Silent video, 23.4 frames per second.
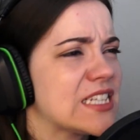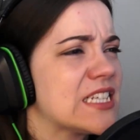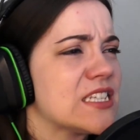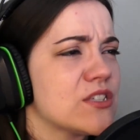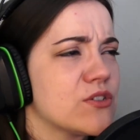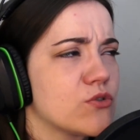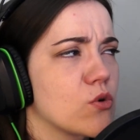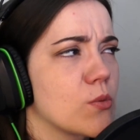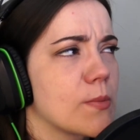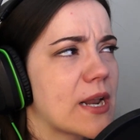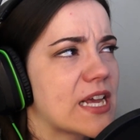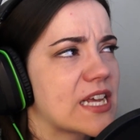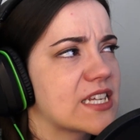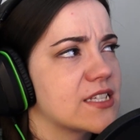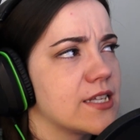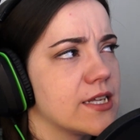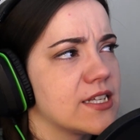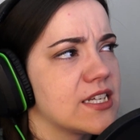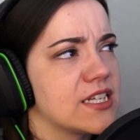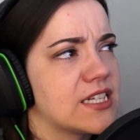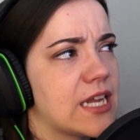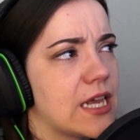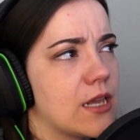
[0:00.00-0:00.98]
think they're all Blast
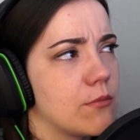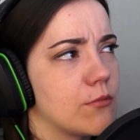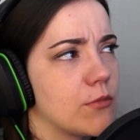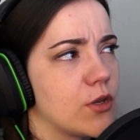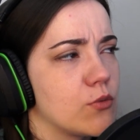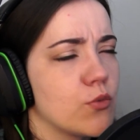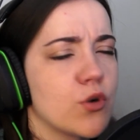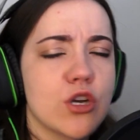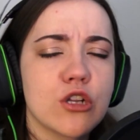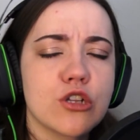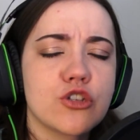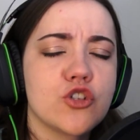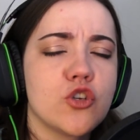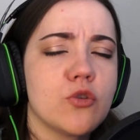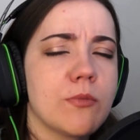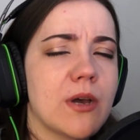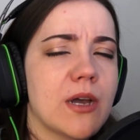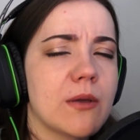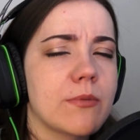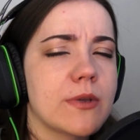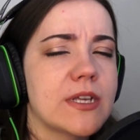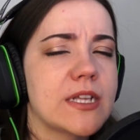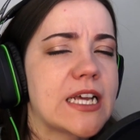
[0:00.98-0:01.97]
Entertainment. One or two
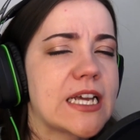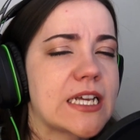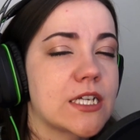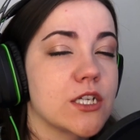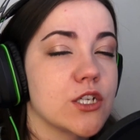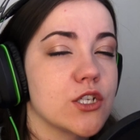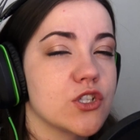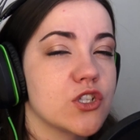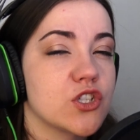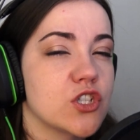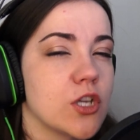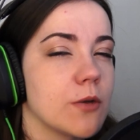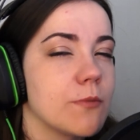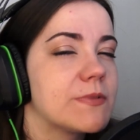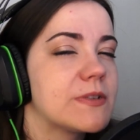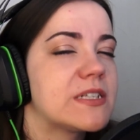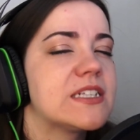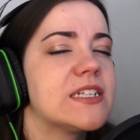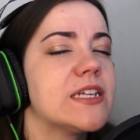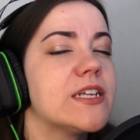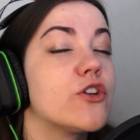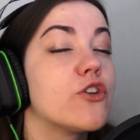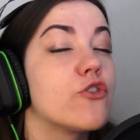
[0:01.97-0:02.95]
might be like
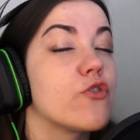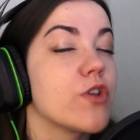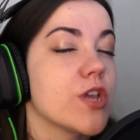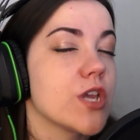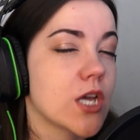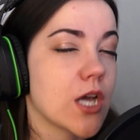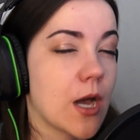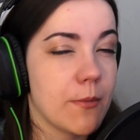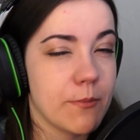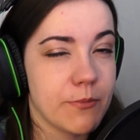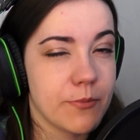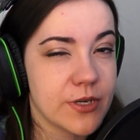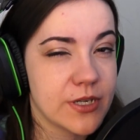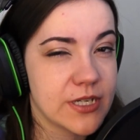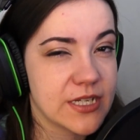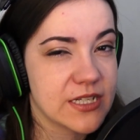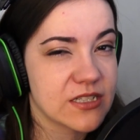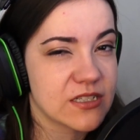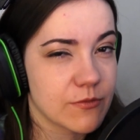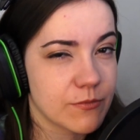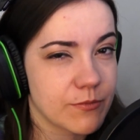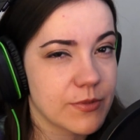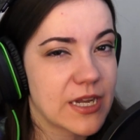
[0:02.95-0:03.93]
subsidiary
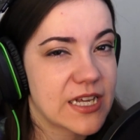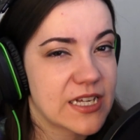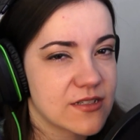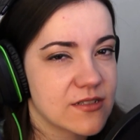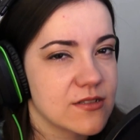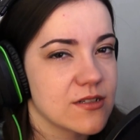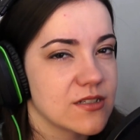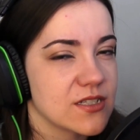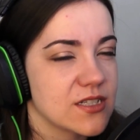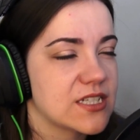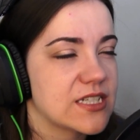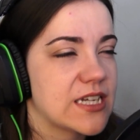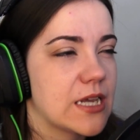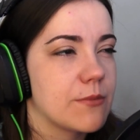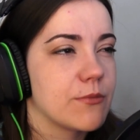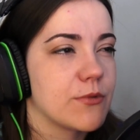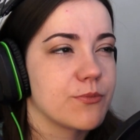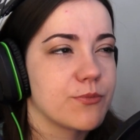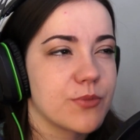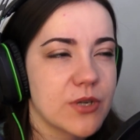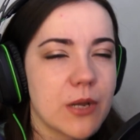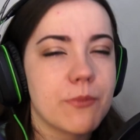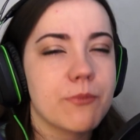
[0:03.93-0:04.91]
companies of Blast
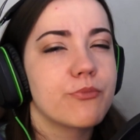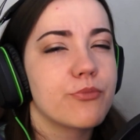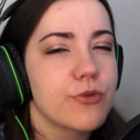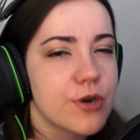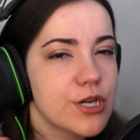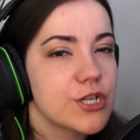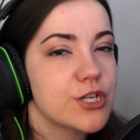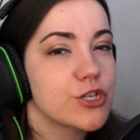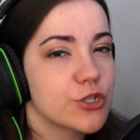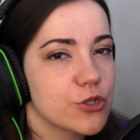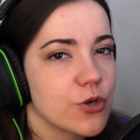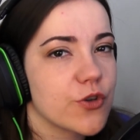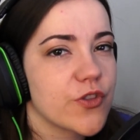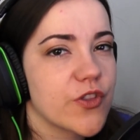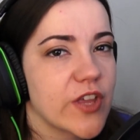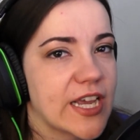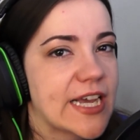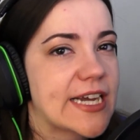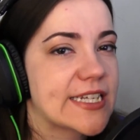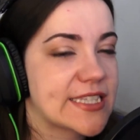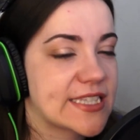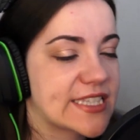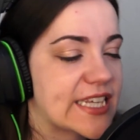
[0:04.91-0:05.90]
Entertainment, but I'm pretty sure they
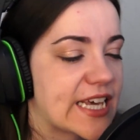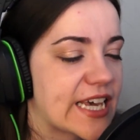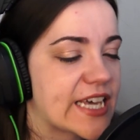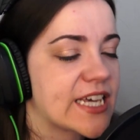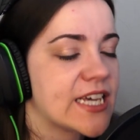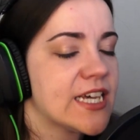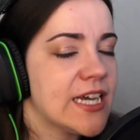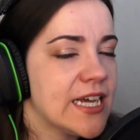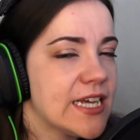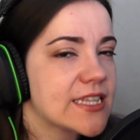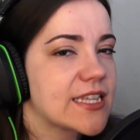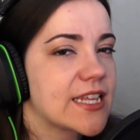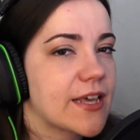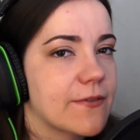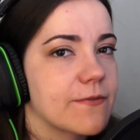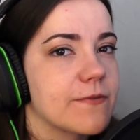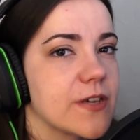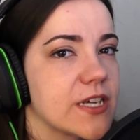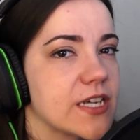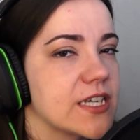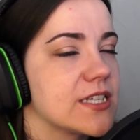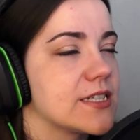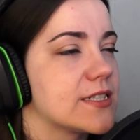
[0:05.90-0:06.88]
had their their
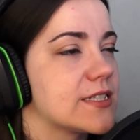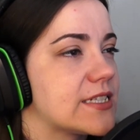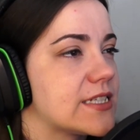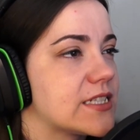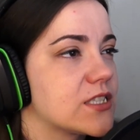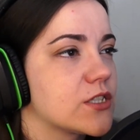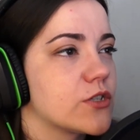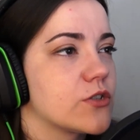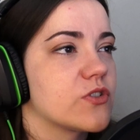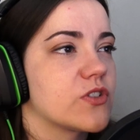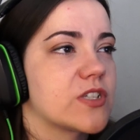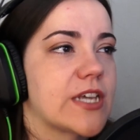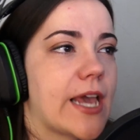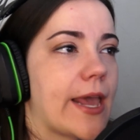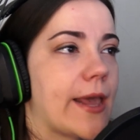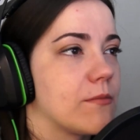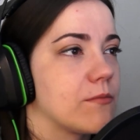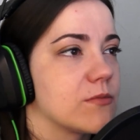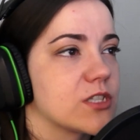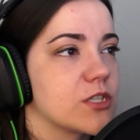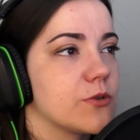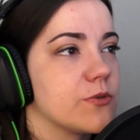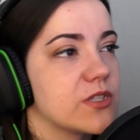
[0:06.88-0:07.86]
fingers in those
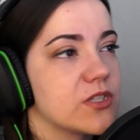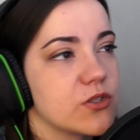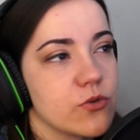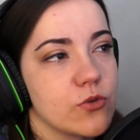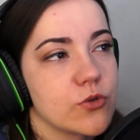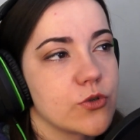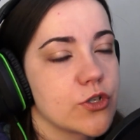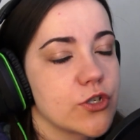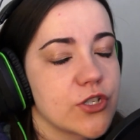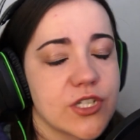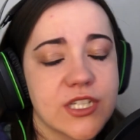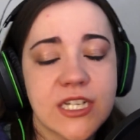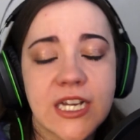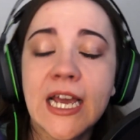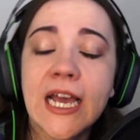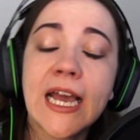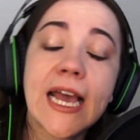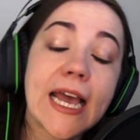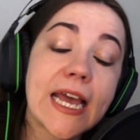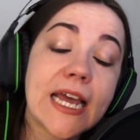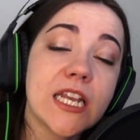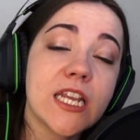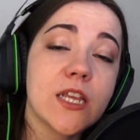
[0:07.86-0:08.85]
games, so it's all good.
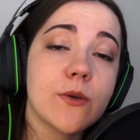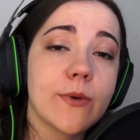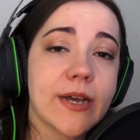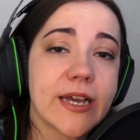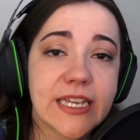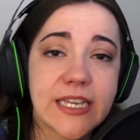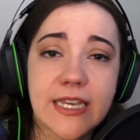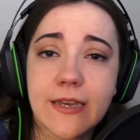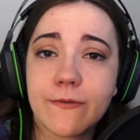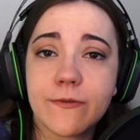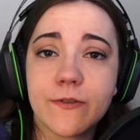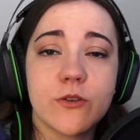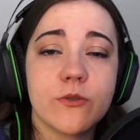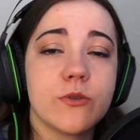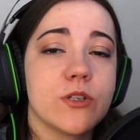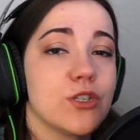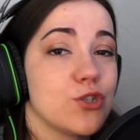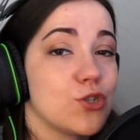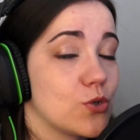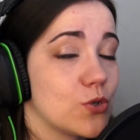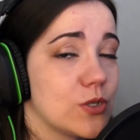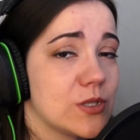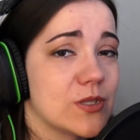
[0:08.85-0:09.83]
Anyway, if you
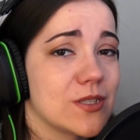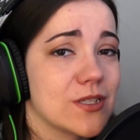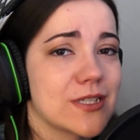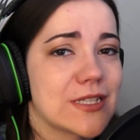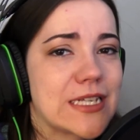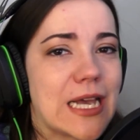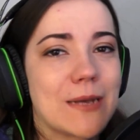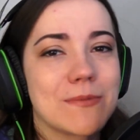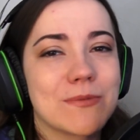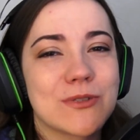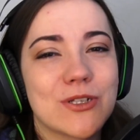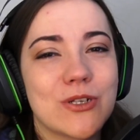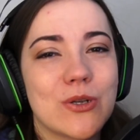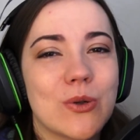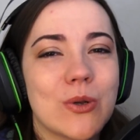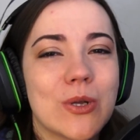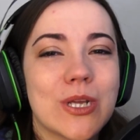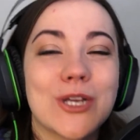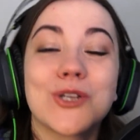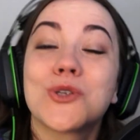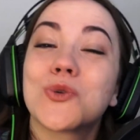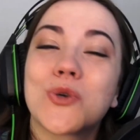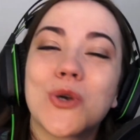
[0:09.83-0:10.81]
enjoyed this
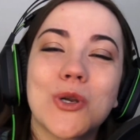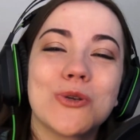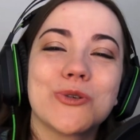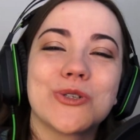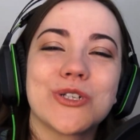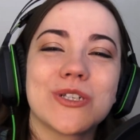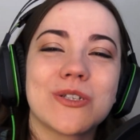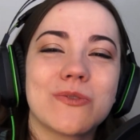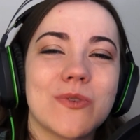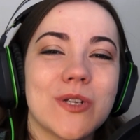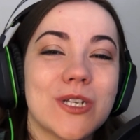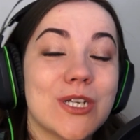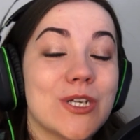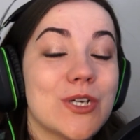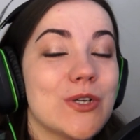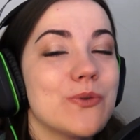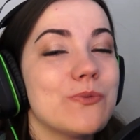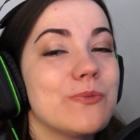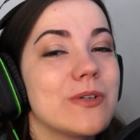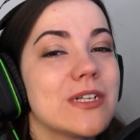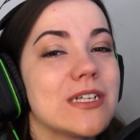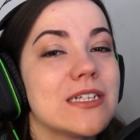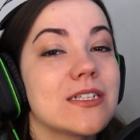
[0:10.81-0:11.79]
absolutely atrocious
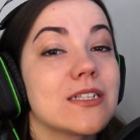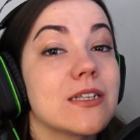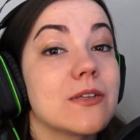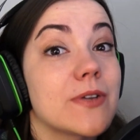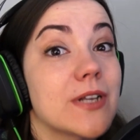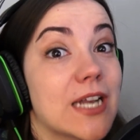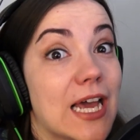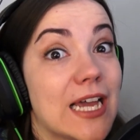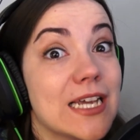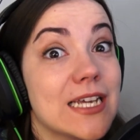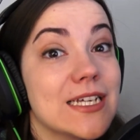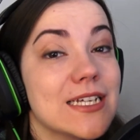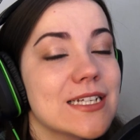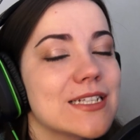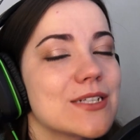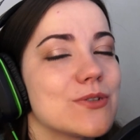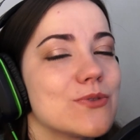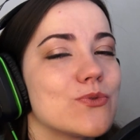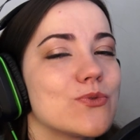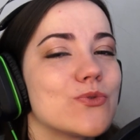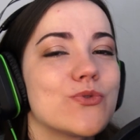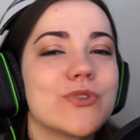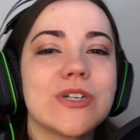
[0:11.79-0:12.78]
video, please leave a like, as
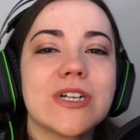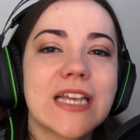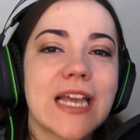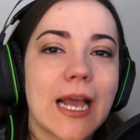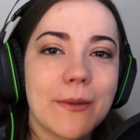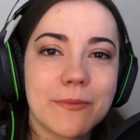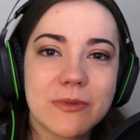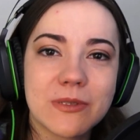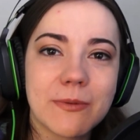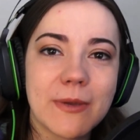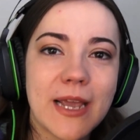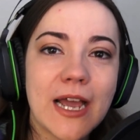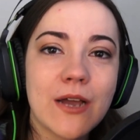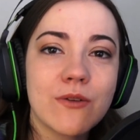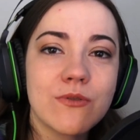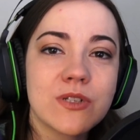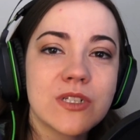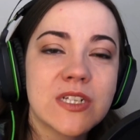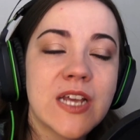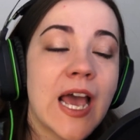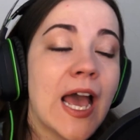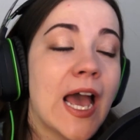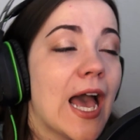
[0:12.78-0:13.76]
it really helps me
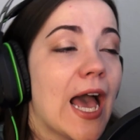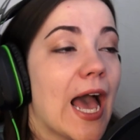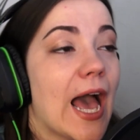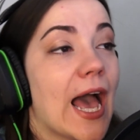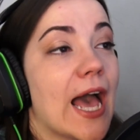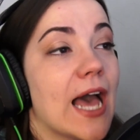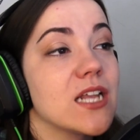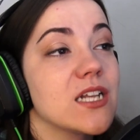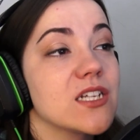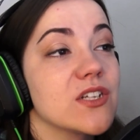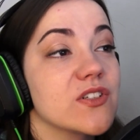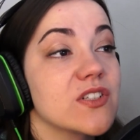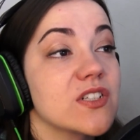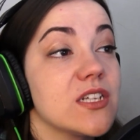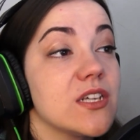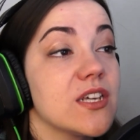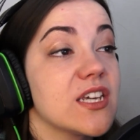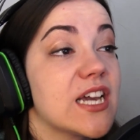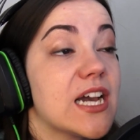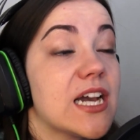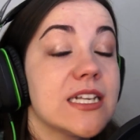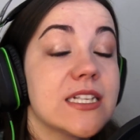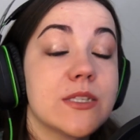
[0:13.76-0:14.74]
out. And I'll see
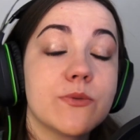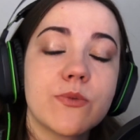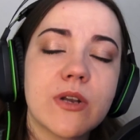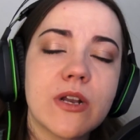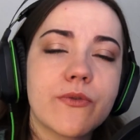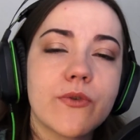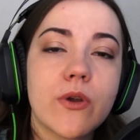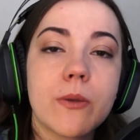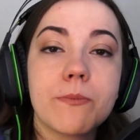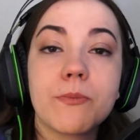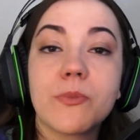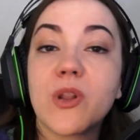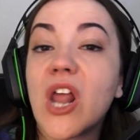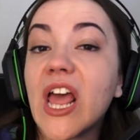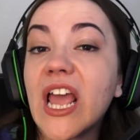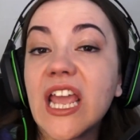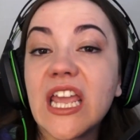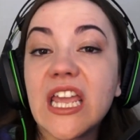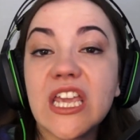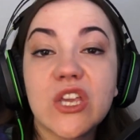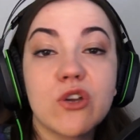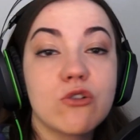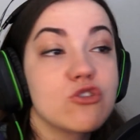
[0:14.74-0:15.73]
you guys in whatever I
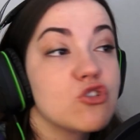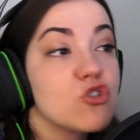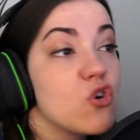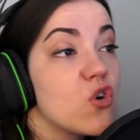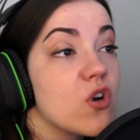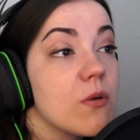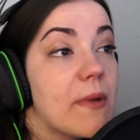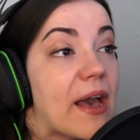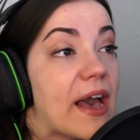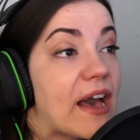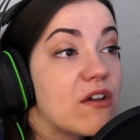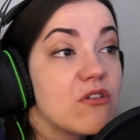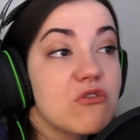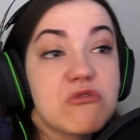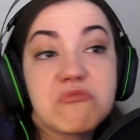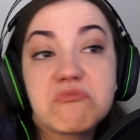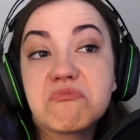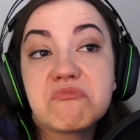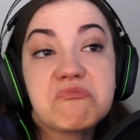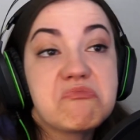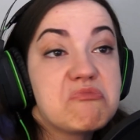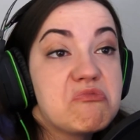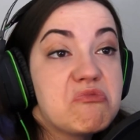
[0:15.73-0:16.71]
play or talk about or
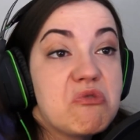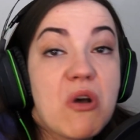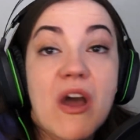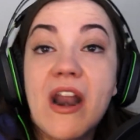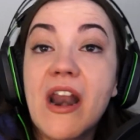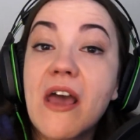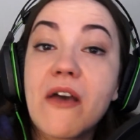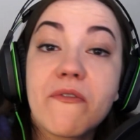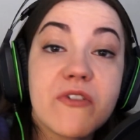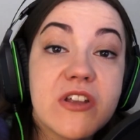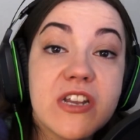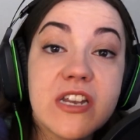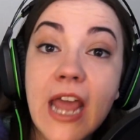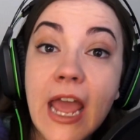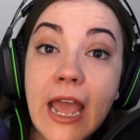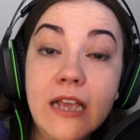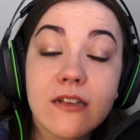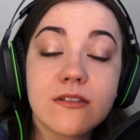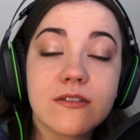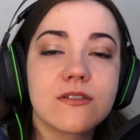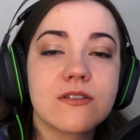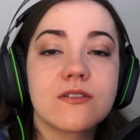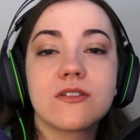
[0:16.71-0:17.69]
whatever
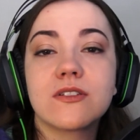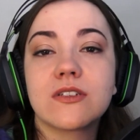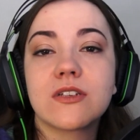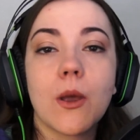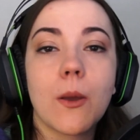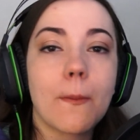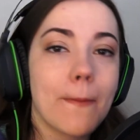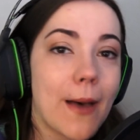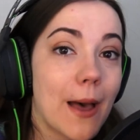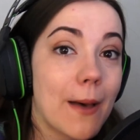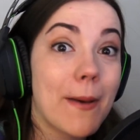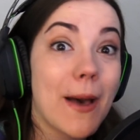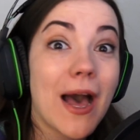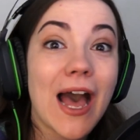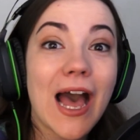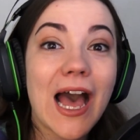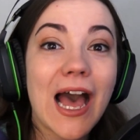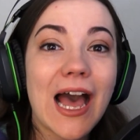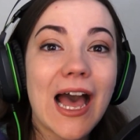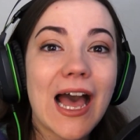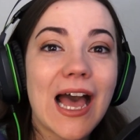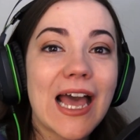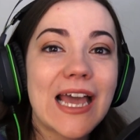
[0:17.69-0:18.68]
next. So, bye
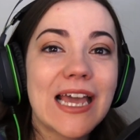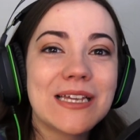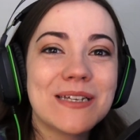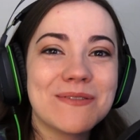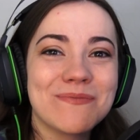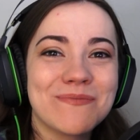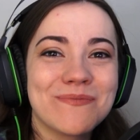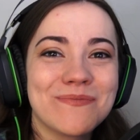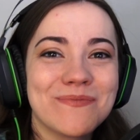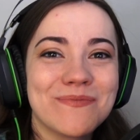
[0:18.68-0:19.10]
bye.